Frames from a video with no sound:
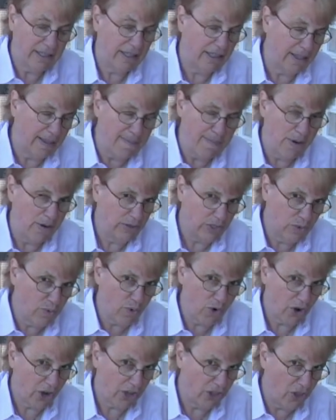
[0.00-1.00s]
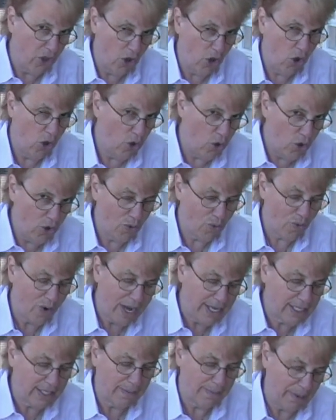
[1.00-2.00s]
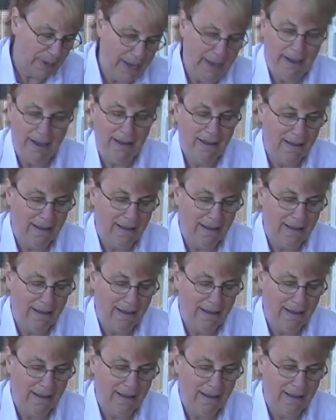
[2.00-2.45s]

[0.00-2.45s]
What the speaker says: the most work in the whole recipe,